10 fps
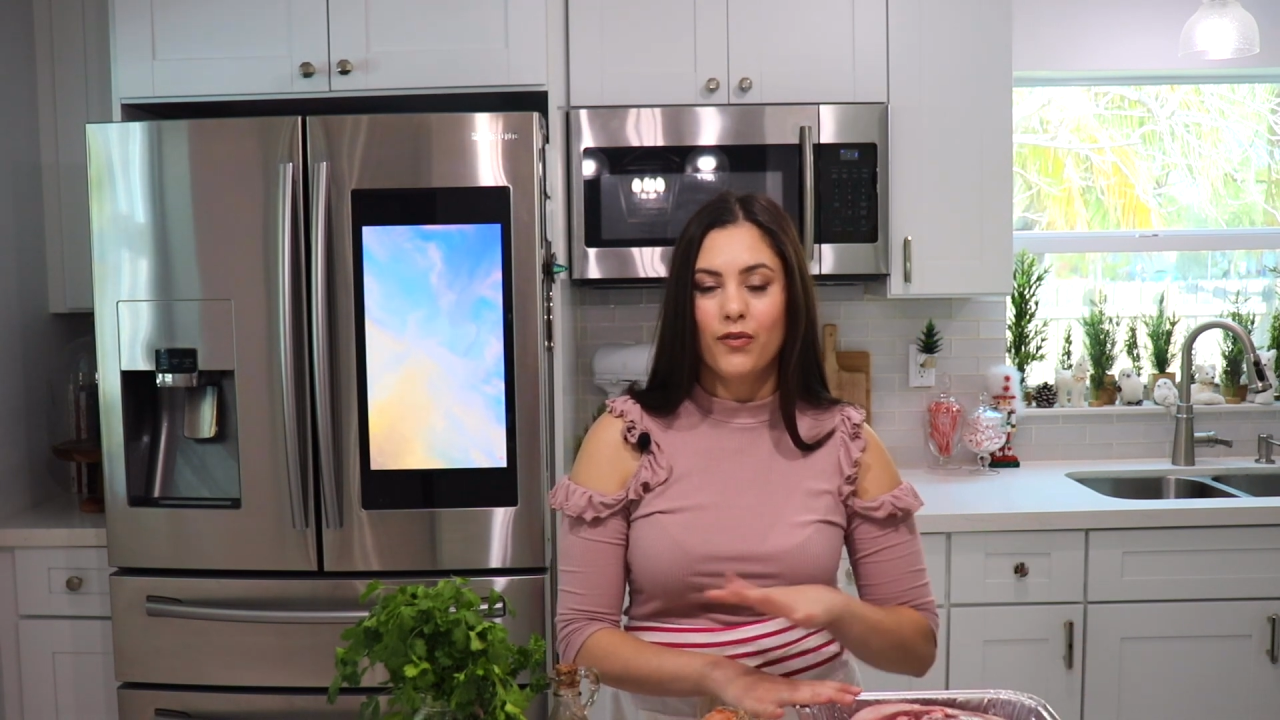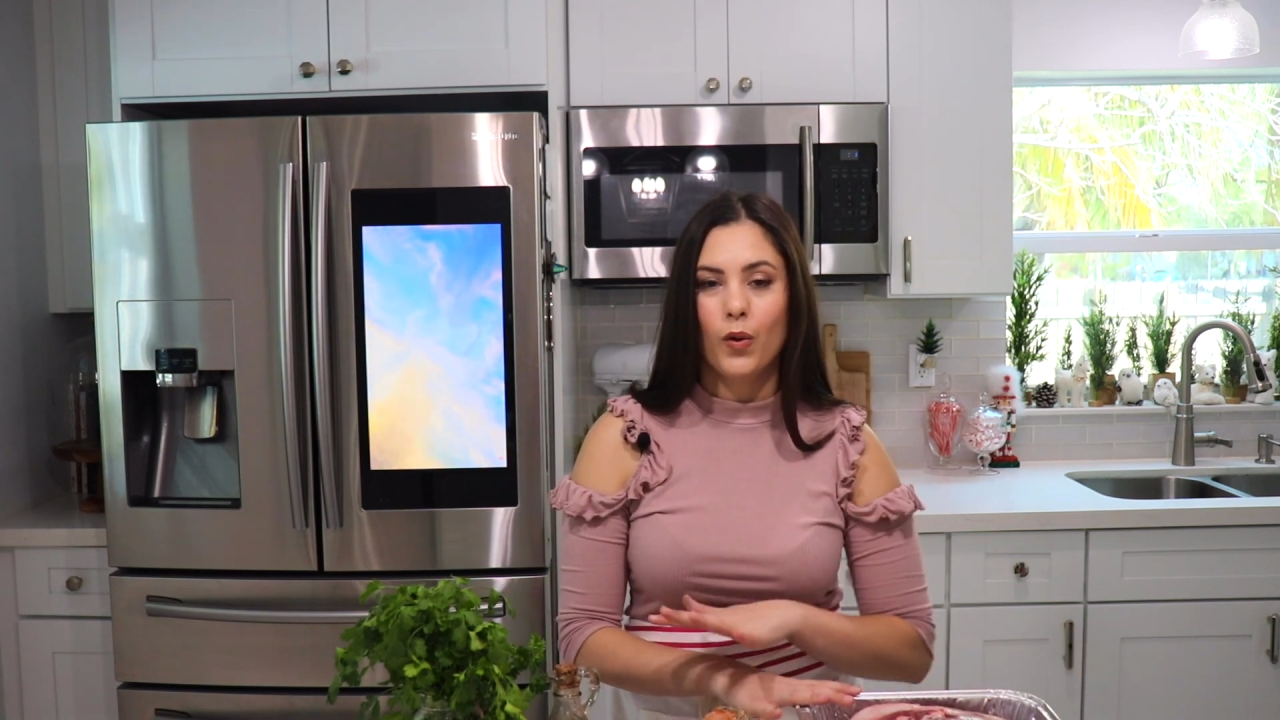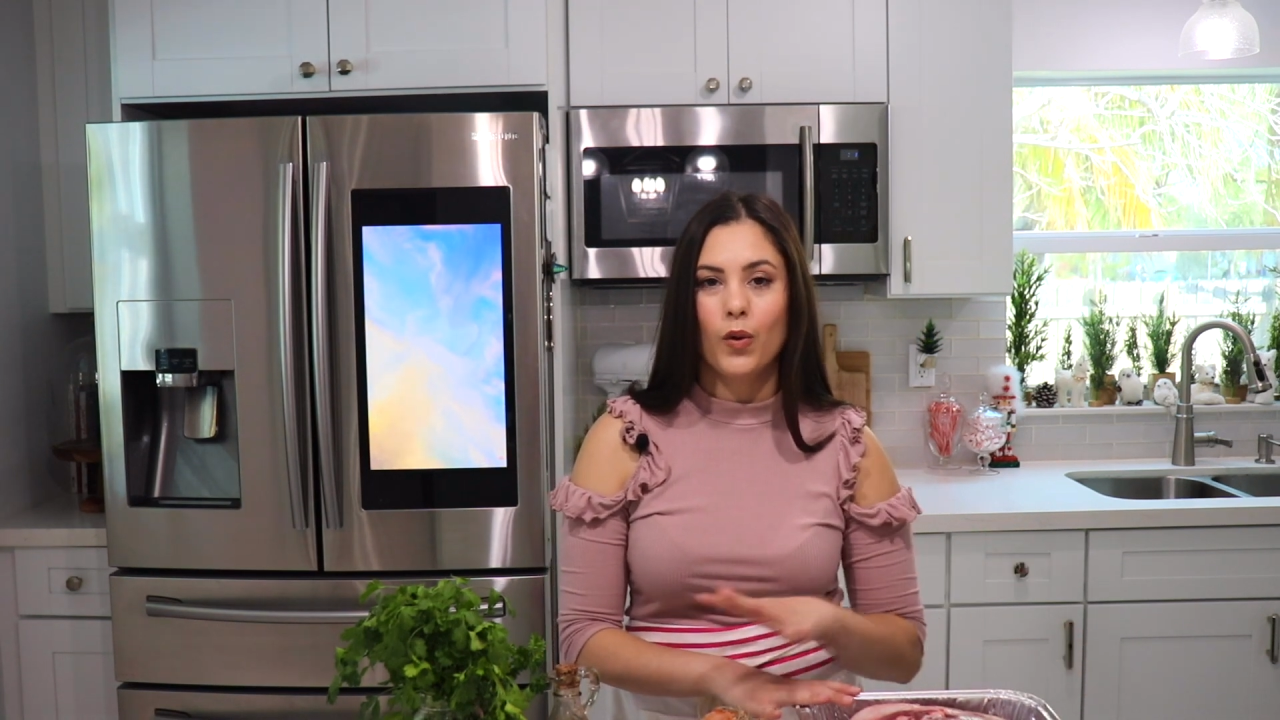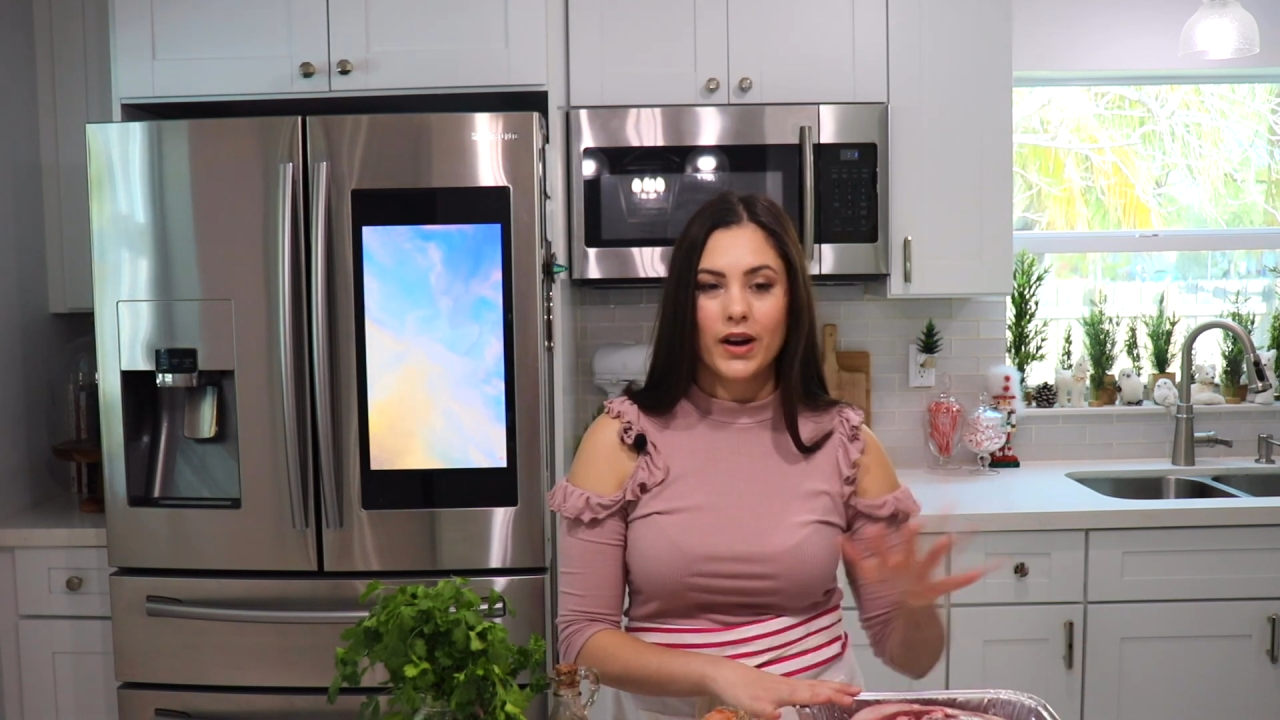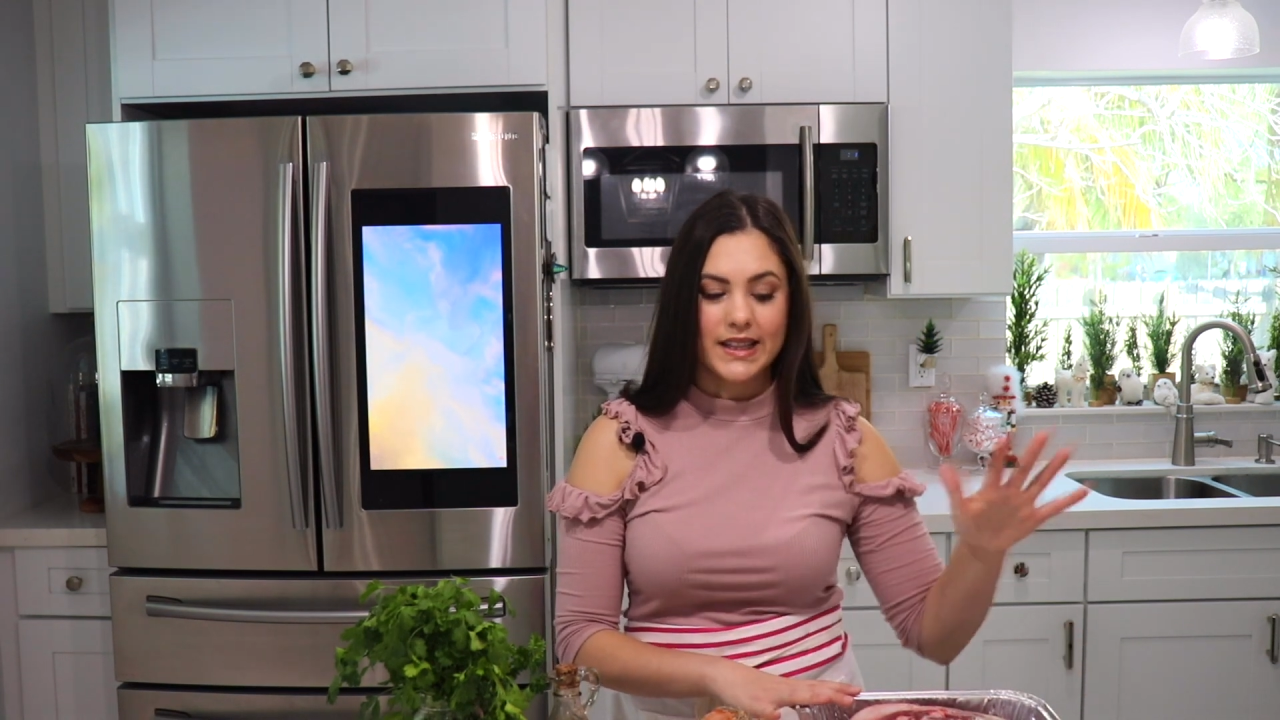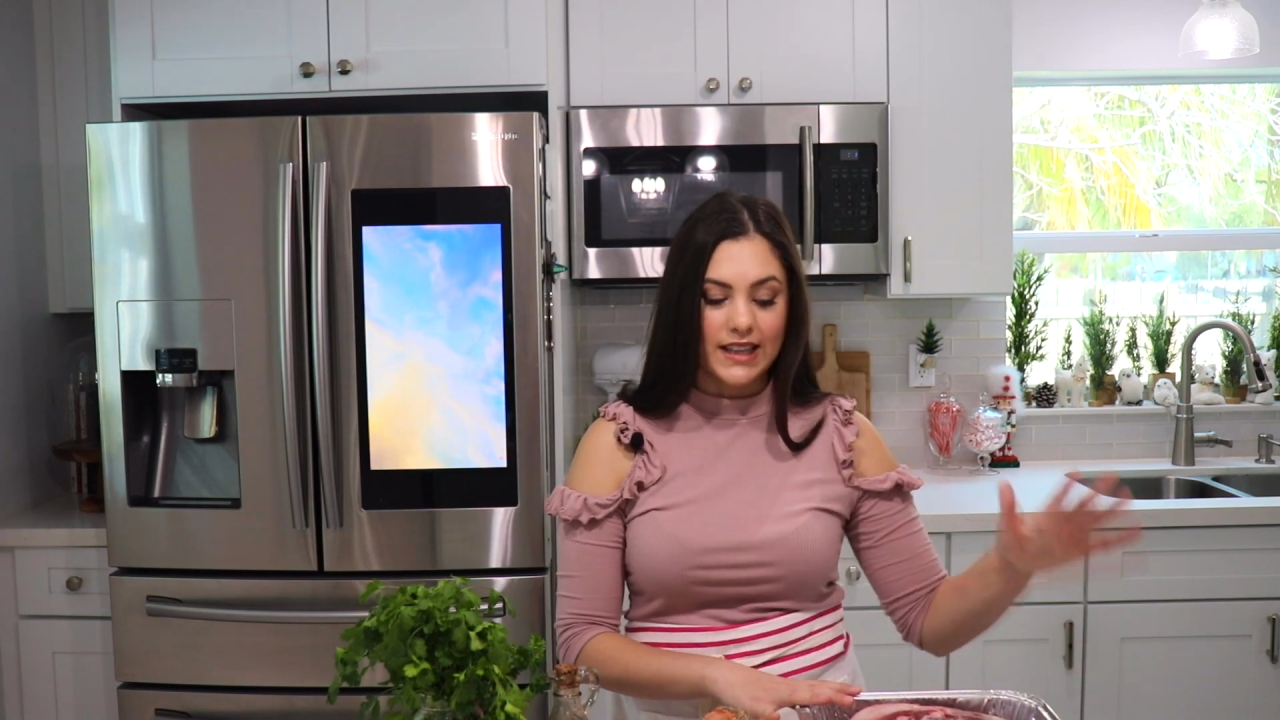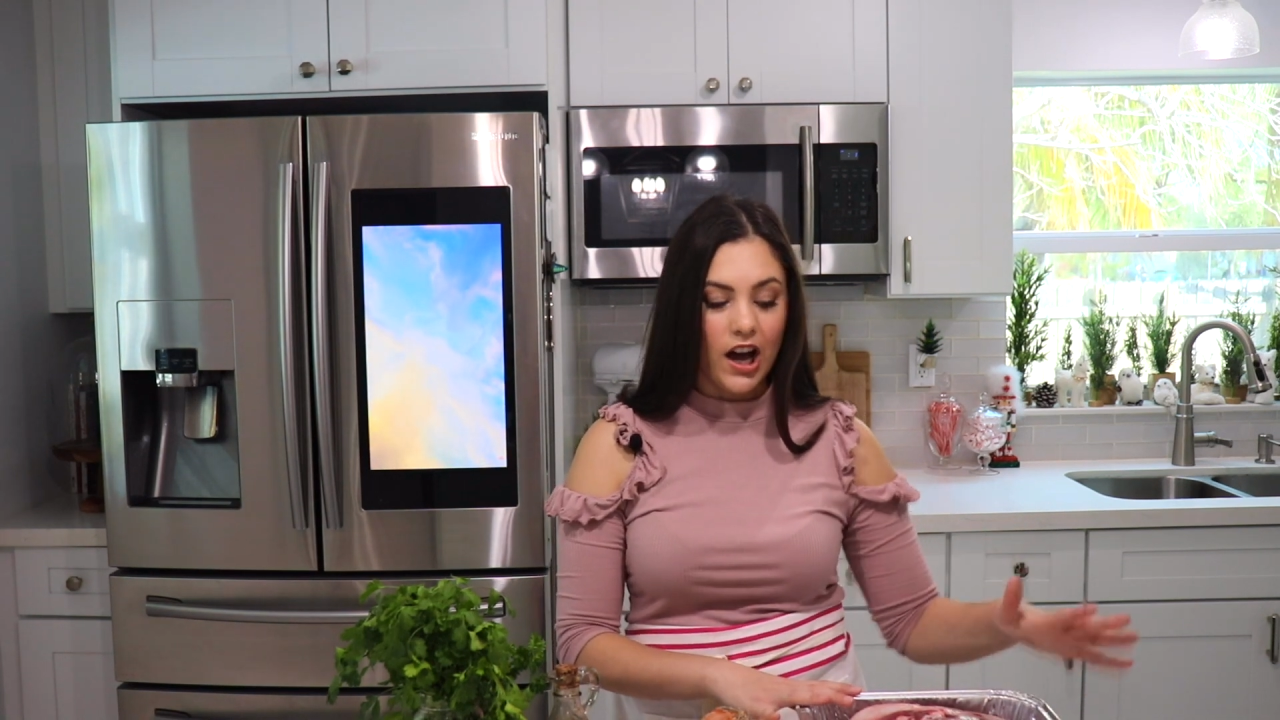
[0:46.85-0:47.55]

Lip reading: for the